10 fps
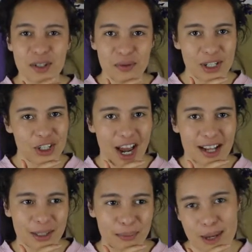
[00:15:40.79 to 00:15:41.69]
to
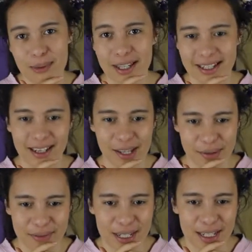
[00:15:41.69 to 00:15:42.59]
reject the people that he
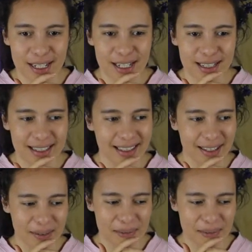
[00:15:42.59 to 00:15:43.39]
loves,